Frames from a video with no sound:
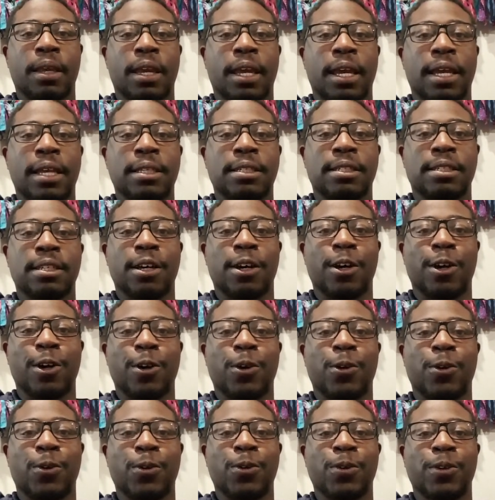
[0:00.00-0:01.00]
And
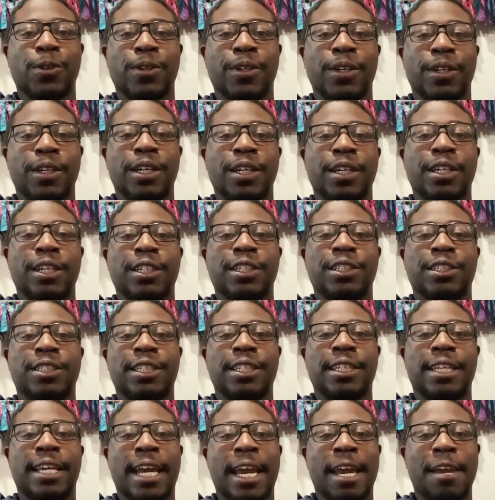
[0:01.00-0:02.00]
so she
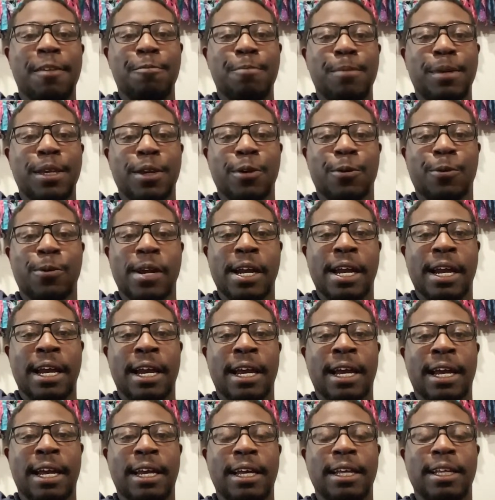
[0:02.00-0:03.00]
gave me a
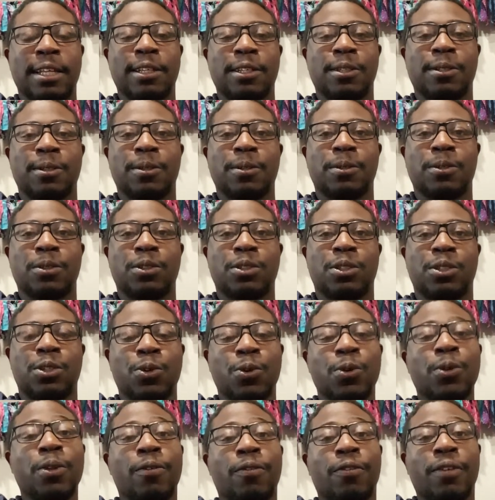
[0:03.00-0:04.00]
ride
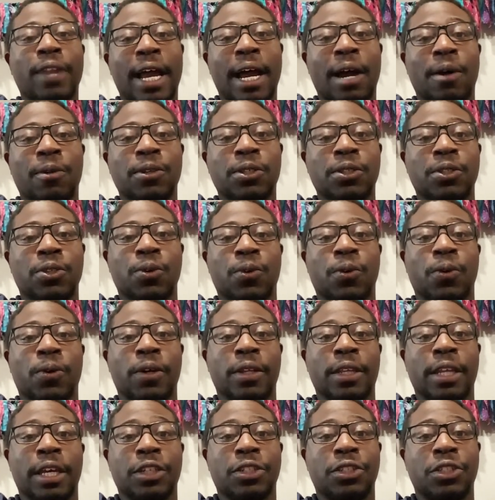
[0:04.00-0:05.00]
to the flower store
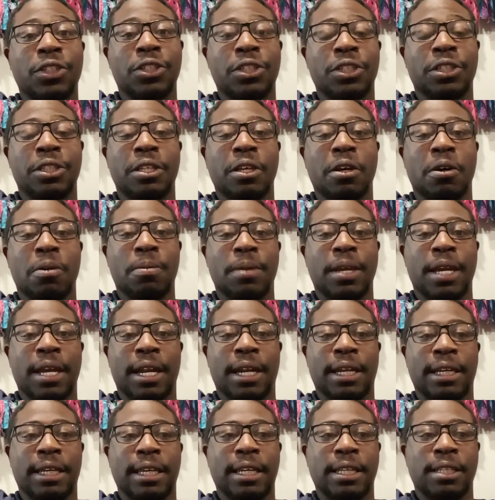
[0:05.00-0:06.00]
that she just told me how
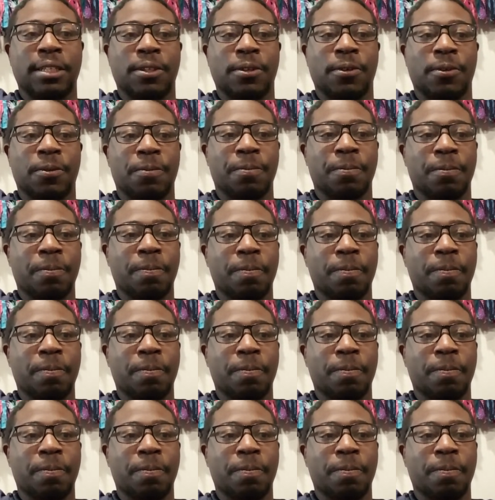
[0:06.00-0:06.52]
to get to.